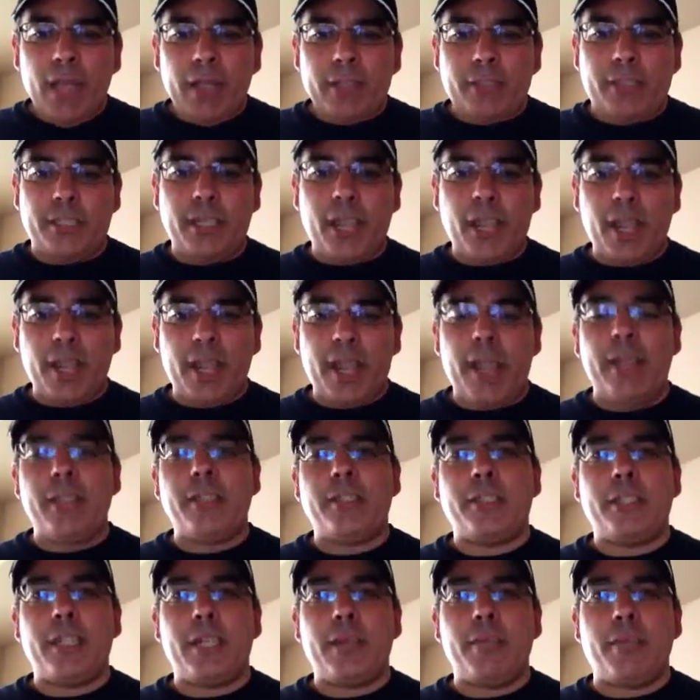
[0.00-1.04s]

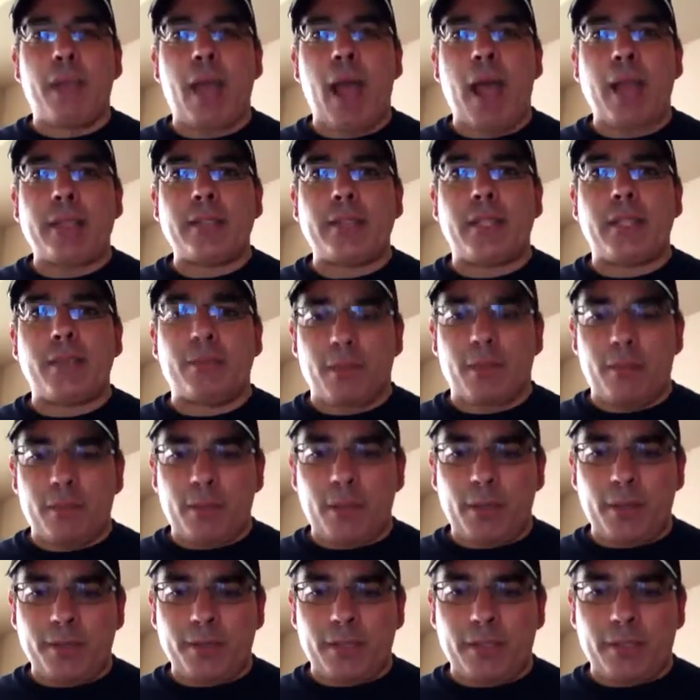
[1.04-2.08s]
J&G Boxing
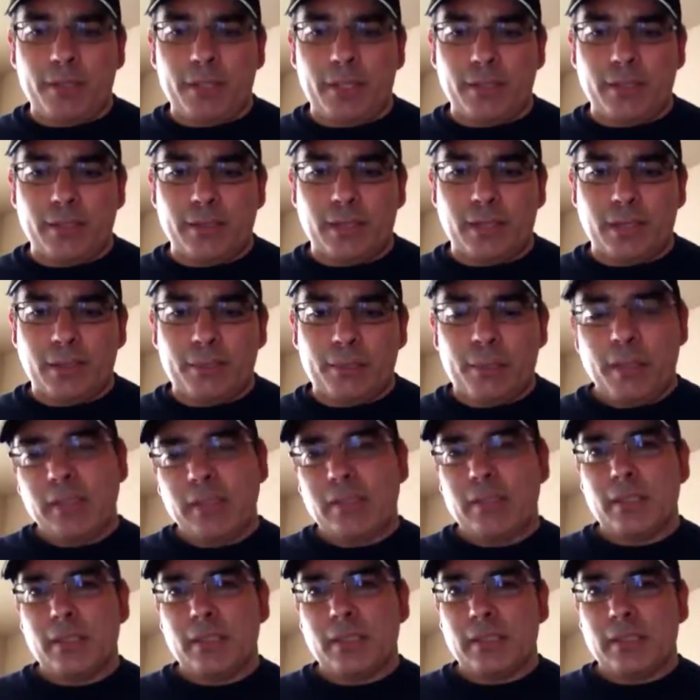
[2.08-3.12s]
Promotions, the
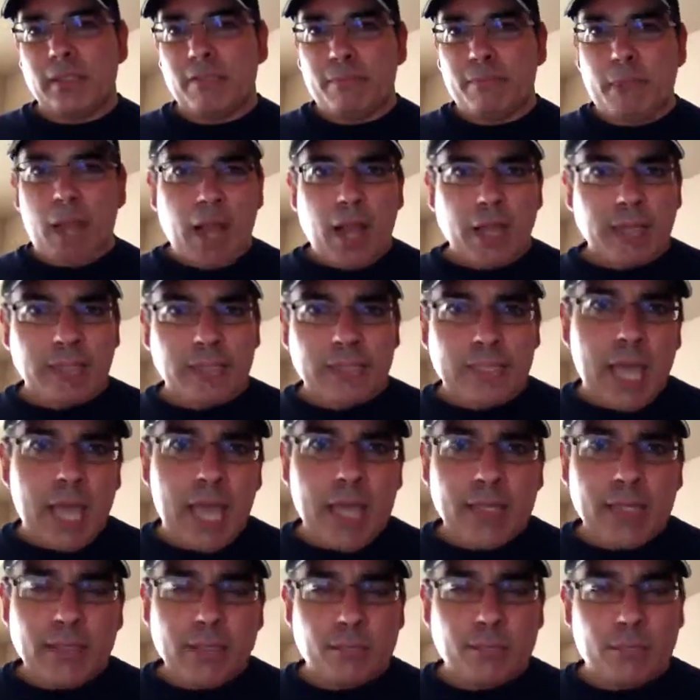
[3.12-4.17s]
business of boxing
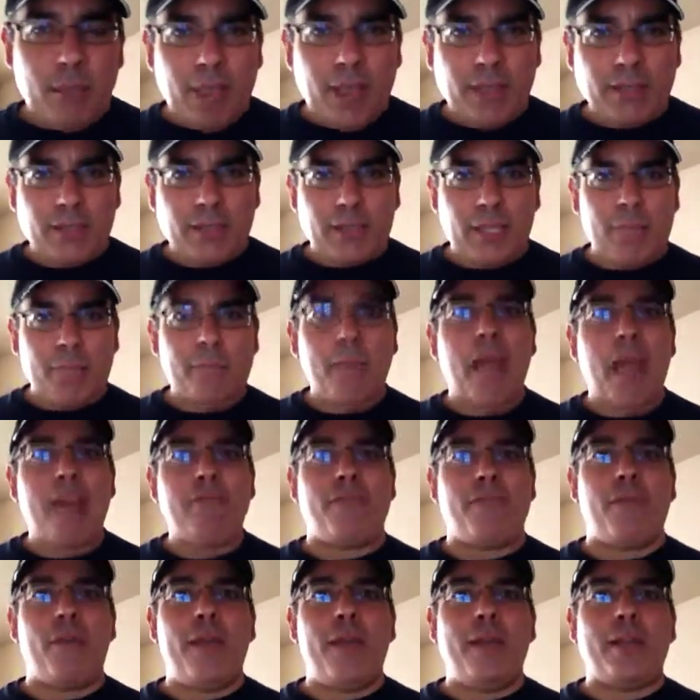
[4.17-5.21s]
at its best. And my
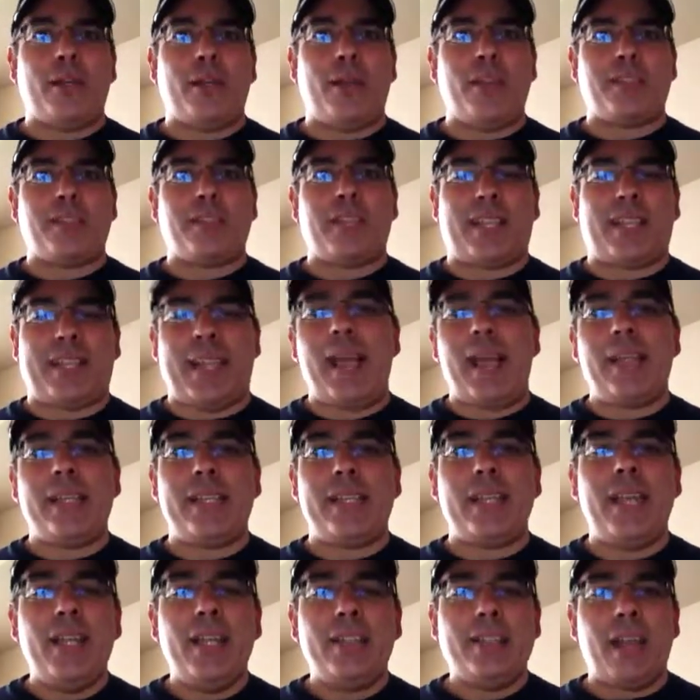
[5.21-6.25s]
friend Krista
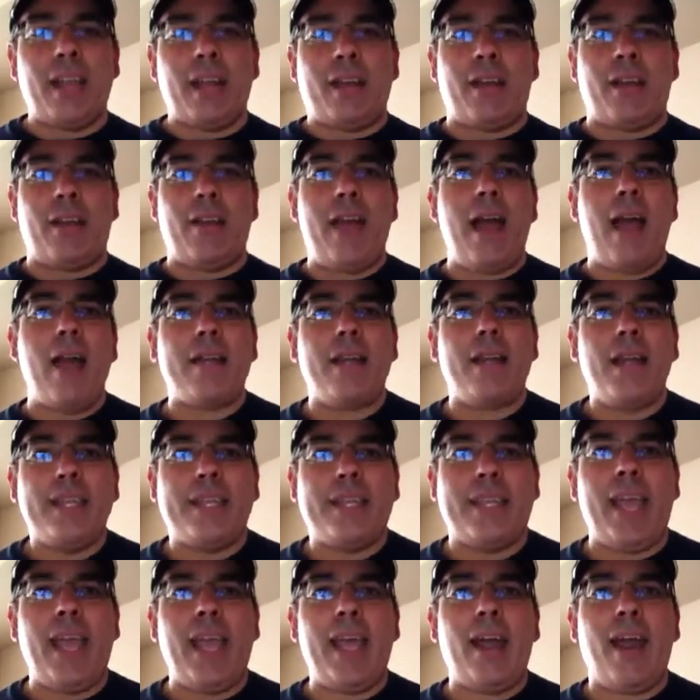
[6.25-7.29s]
Kelly, check her out,
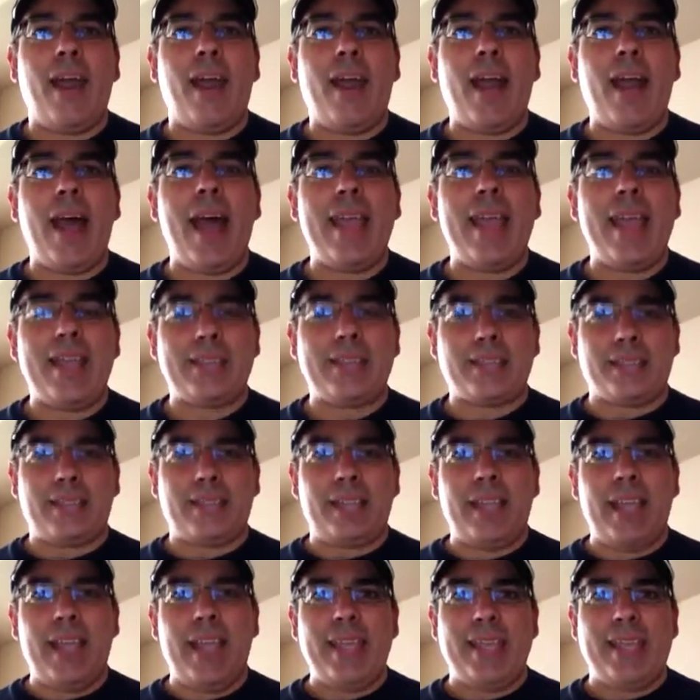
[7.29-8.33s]

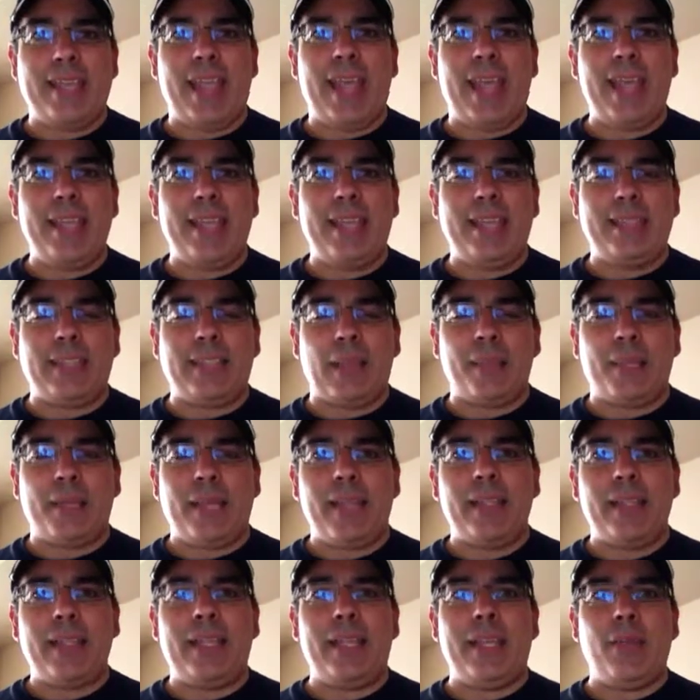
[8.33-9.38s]

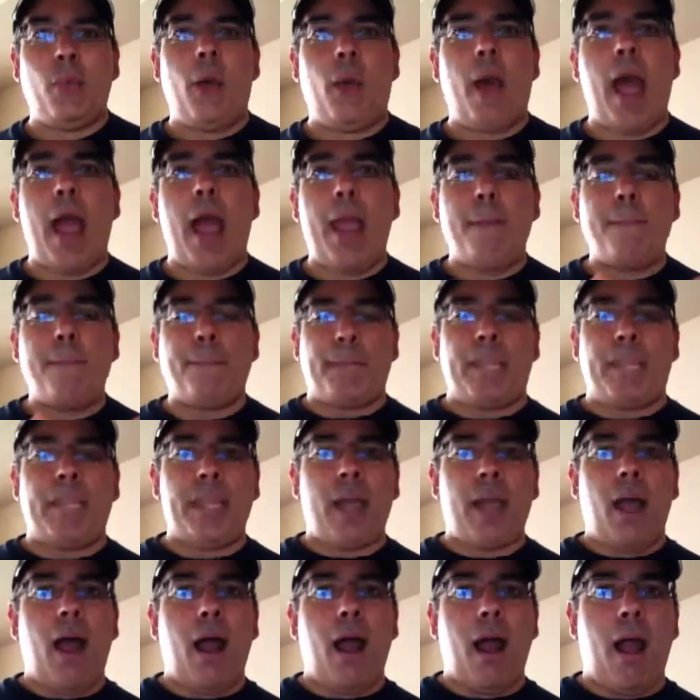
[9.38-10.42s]

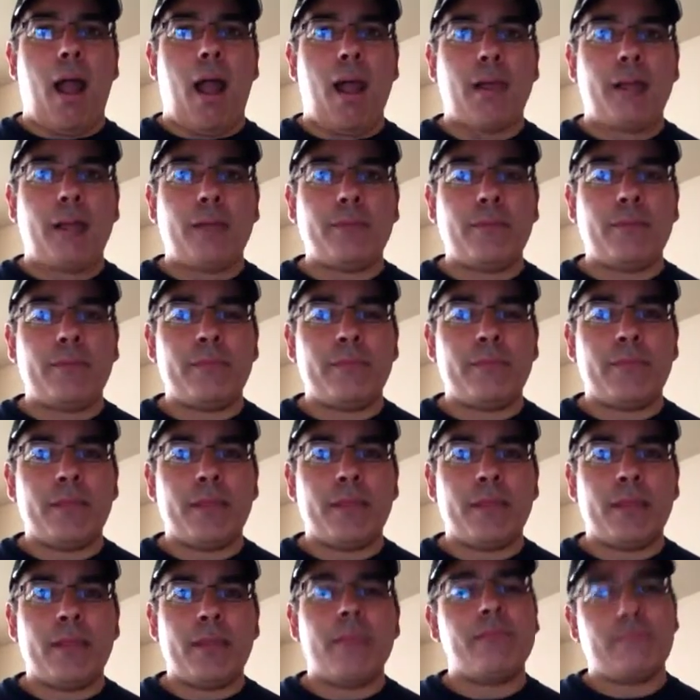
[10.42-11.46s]
KristaKelleyPR,
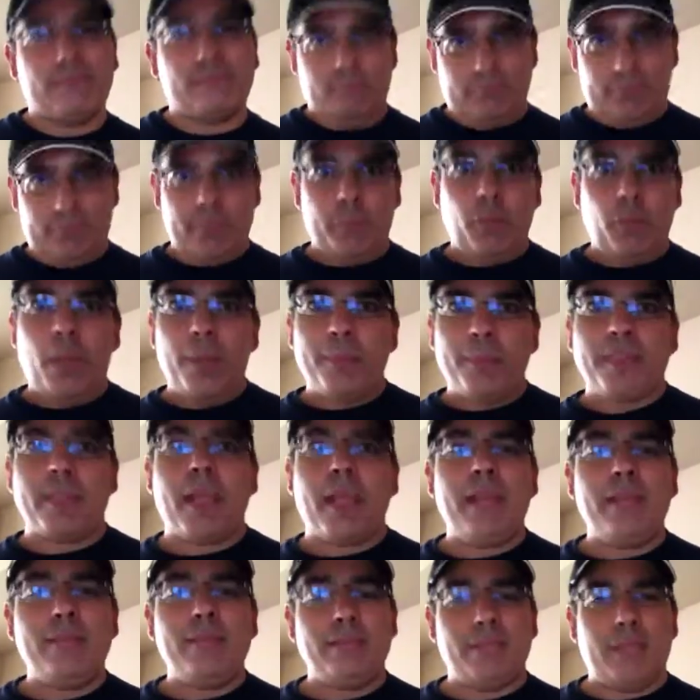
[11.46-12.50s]
the
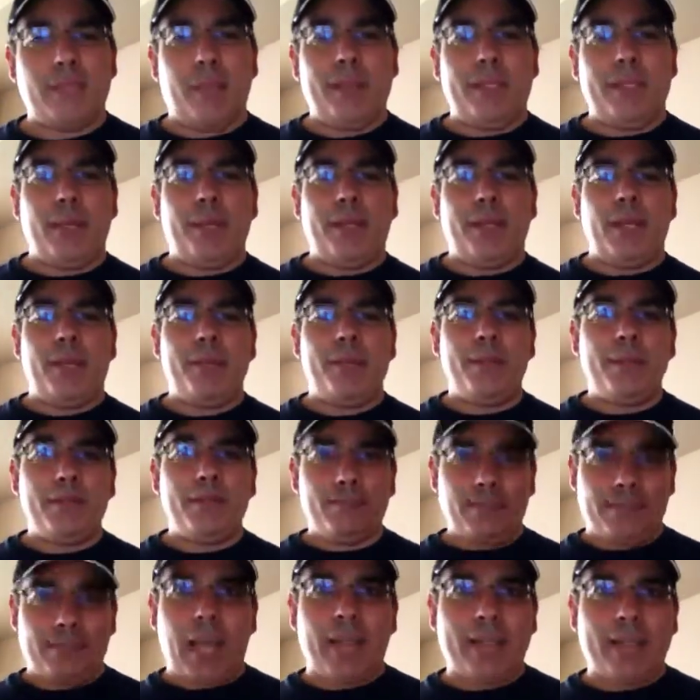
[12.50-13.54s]
website,
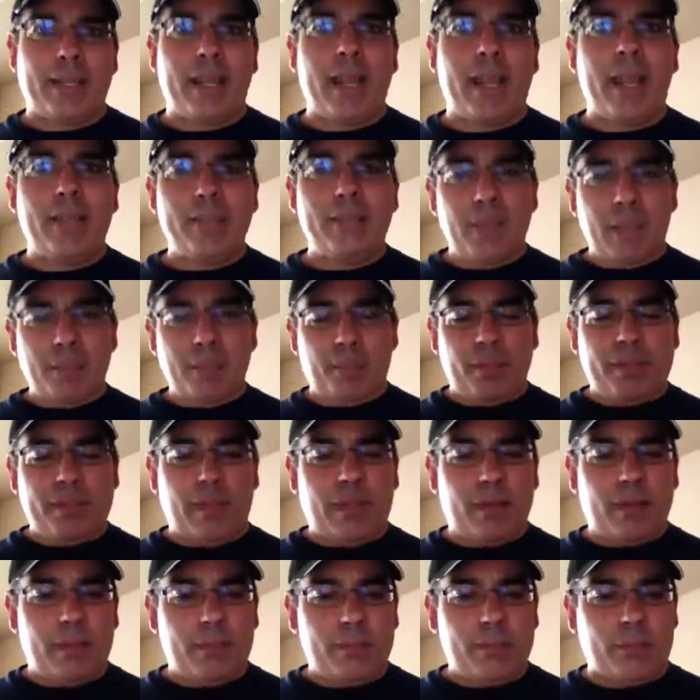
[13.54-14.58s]
www.com. Put
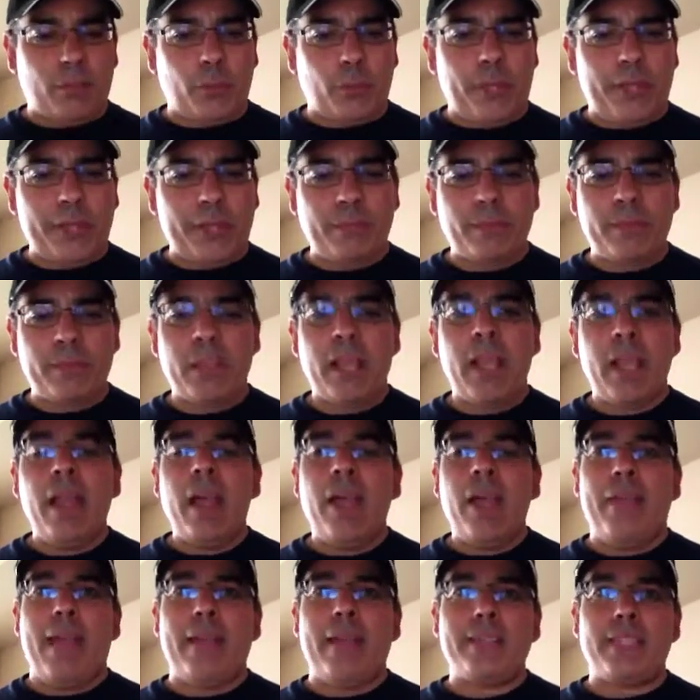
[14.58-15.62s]
that all in between.
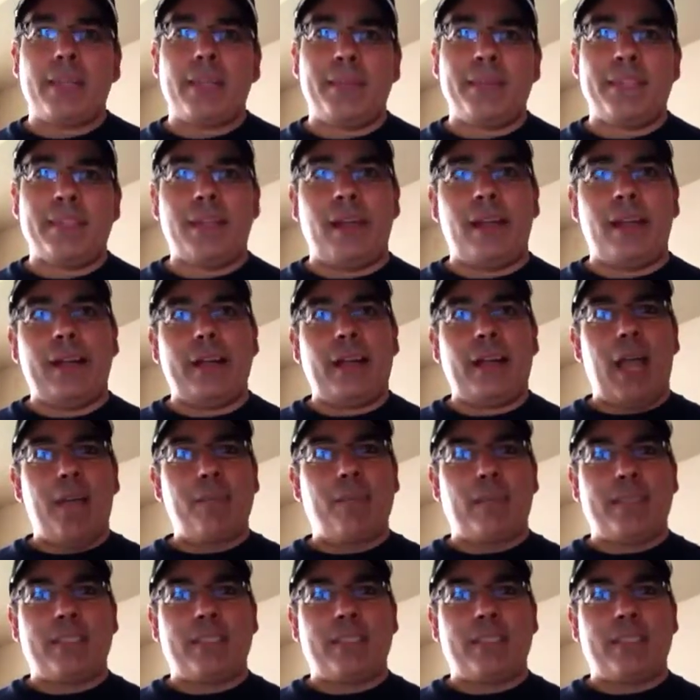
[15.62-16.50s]
That's going to be Saturday night.